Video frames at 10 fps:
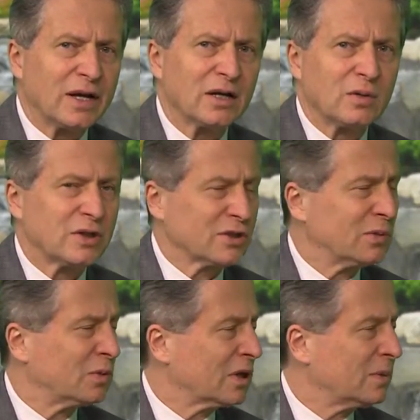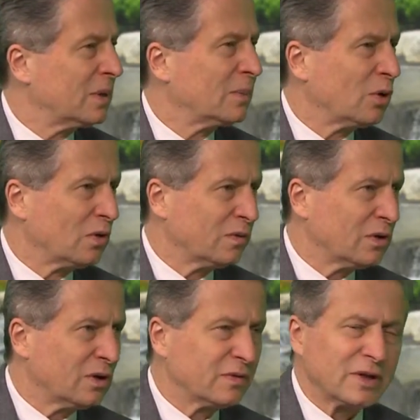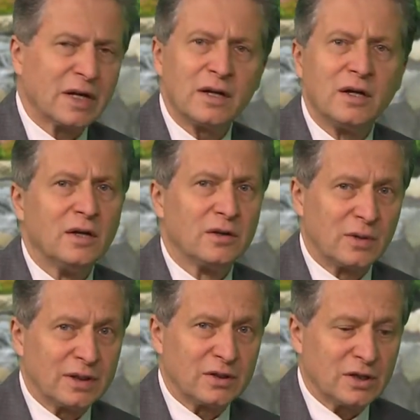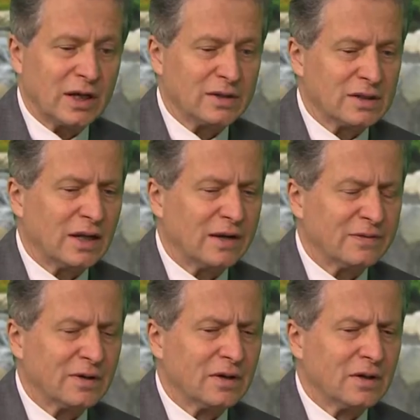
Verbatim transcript: That question will come up over and over again throughout the child's life.